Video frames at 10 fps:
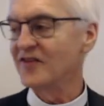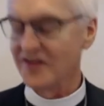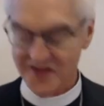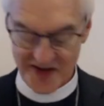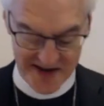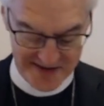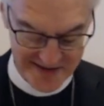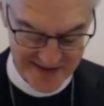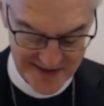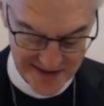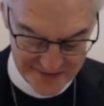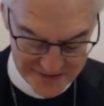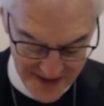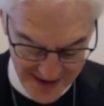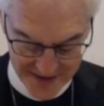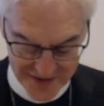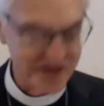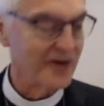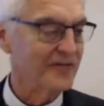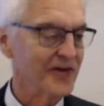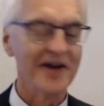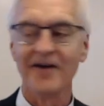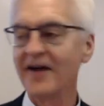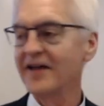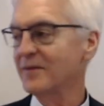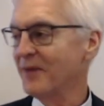the den of lions over there at the